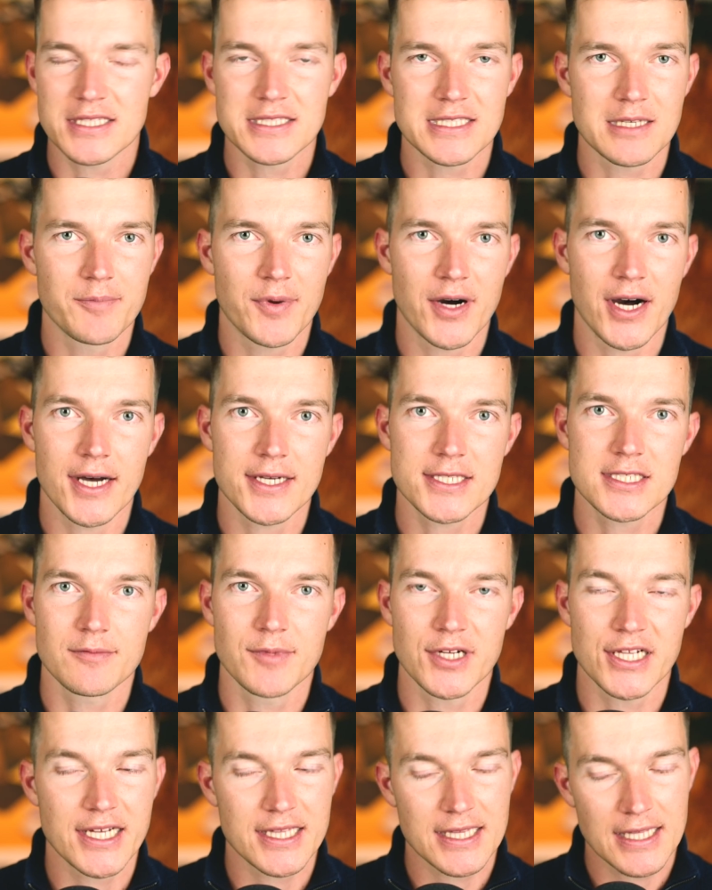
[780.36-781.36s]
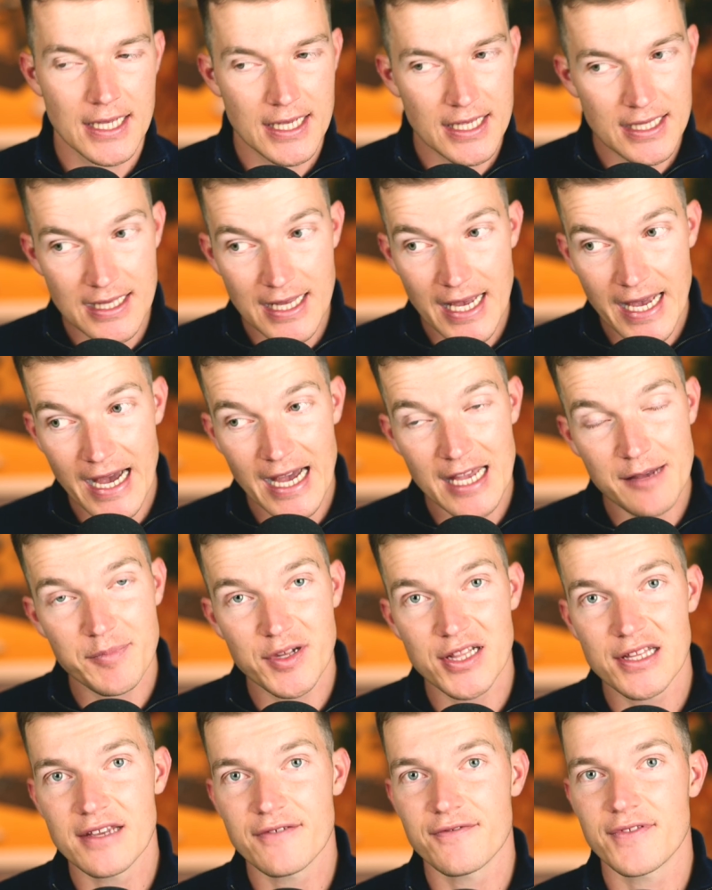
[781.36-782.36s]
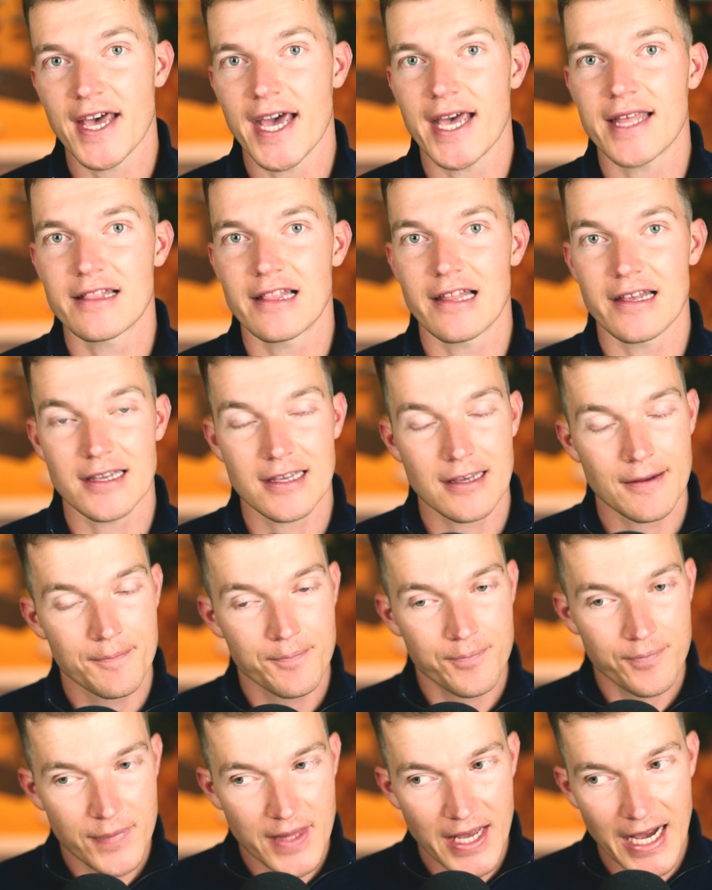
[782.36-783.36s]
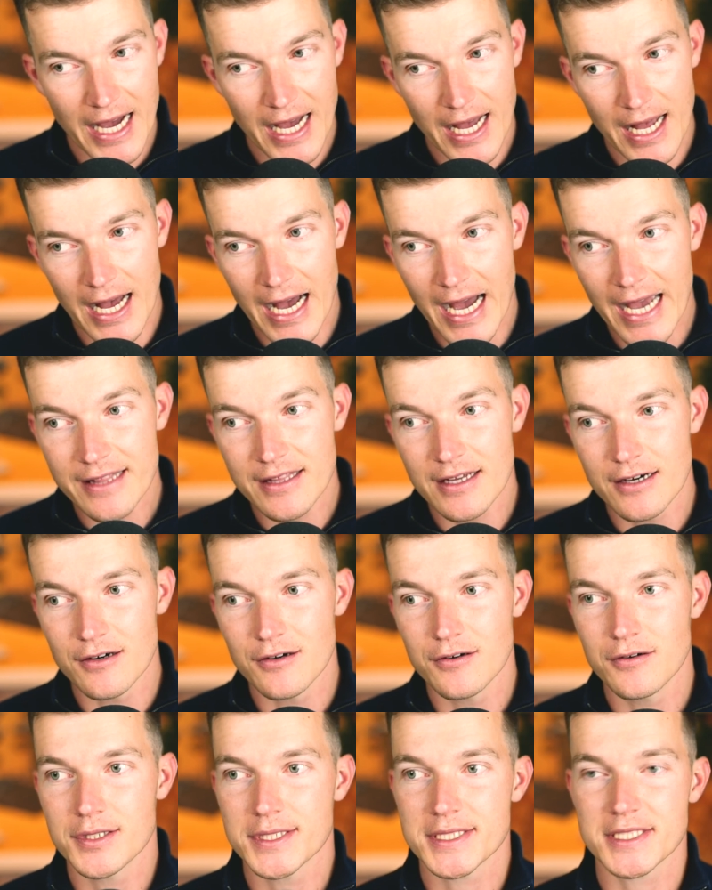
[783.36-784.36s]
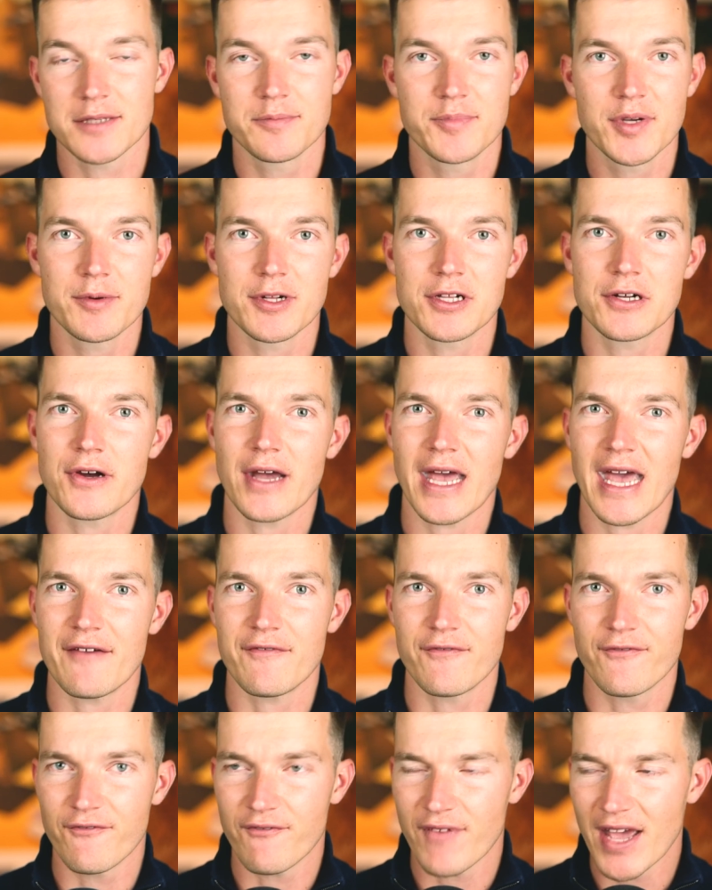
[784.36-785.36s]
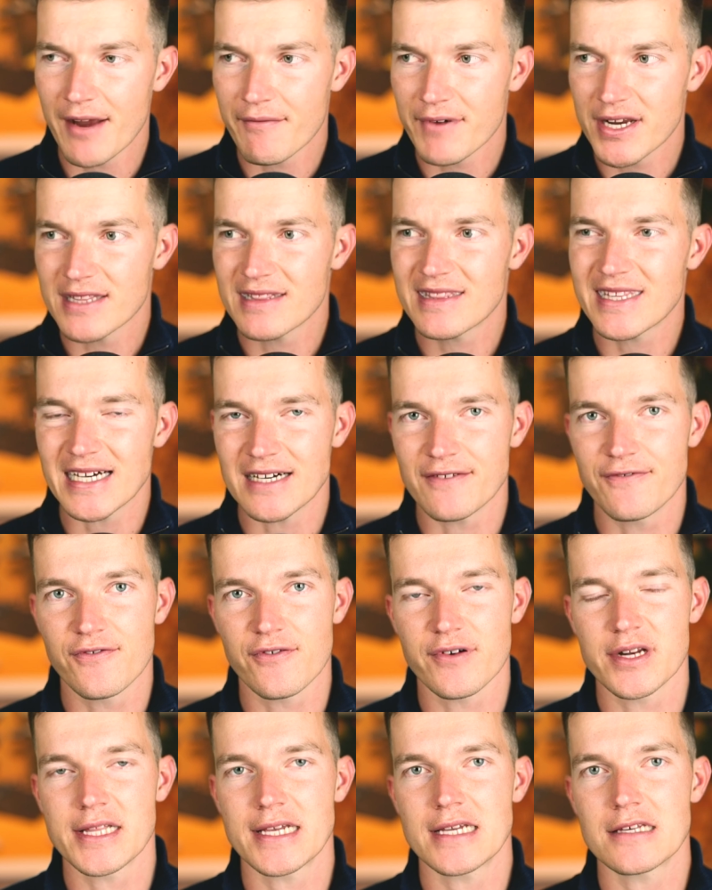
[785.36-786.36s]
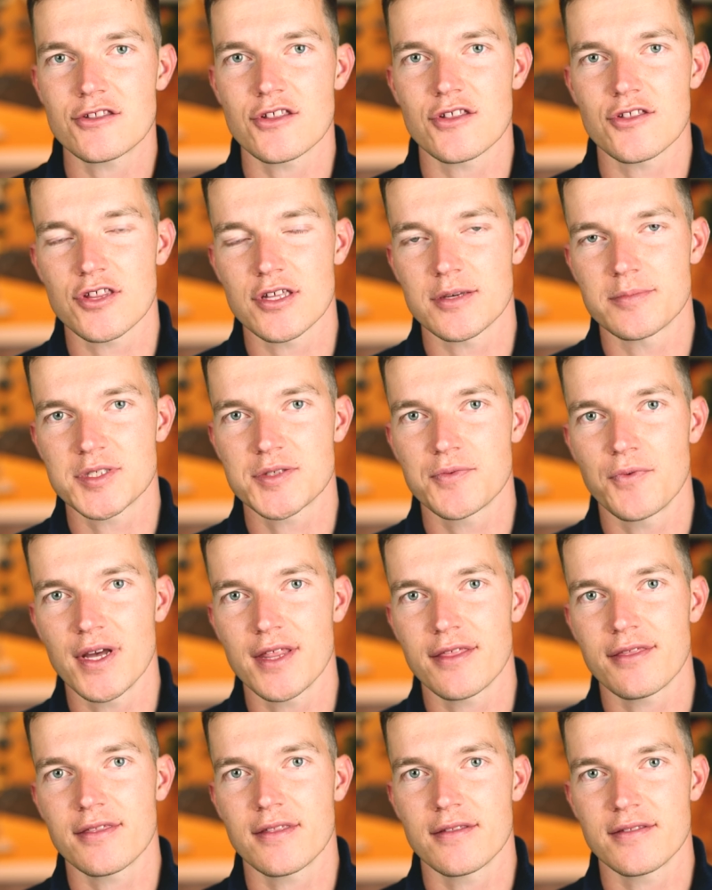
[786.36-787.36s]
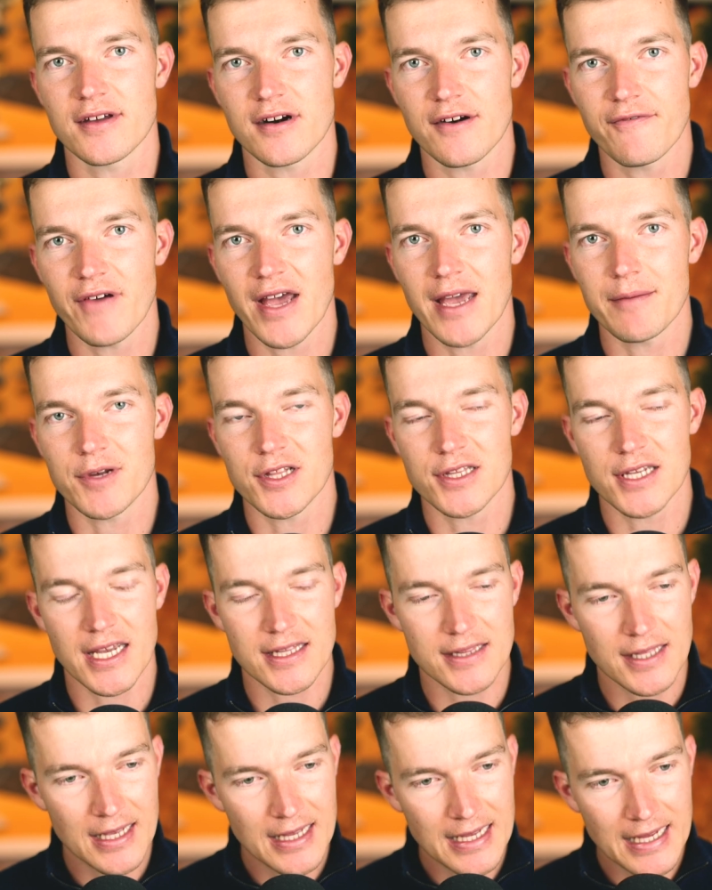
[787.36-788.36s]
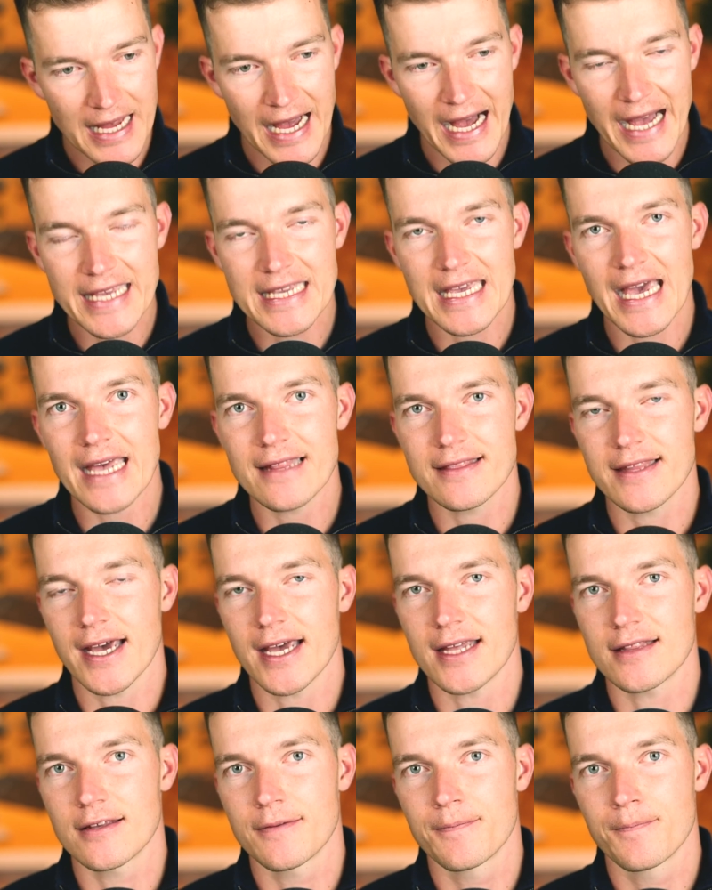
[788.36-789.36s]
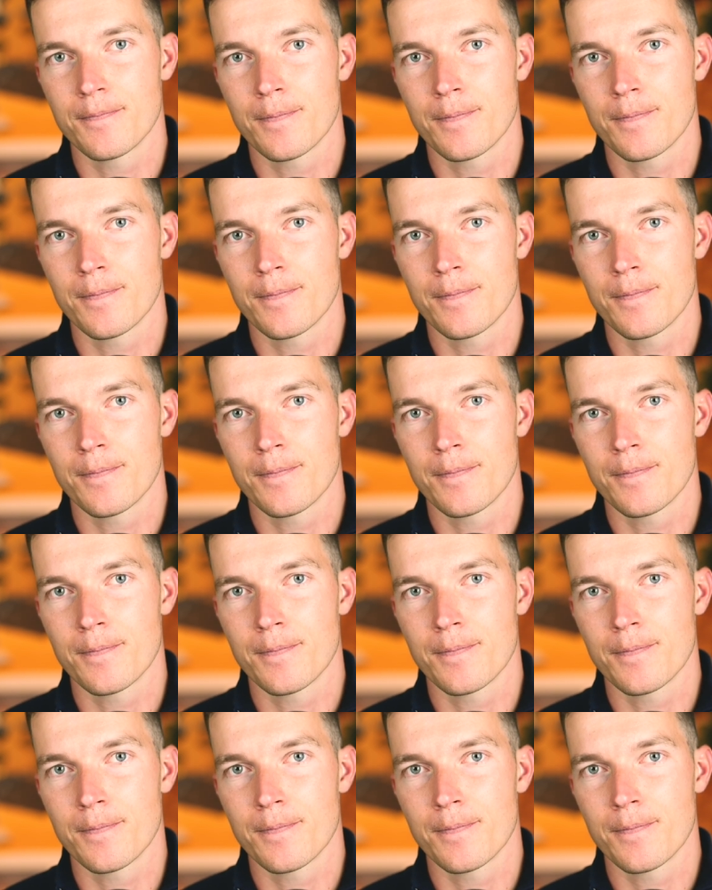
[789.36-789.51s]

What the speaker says: it's impossible. And yeah, I believe that. Like I know some people who have very tough relationships with their family, and I get that.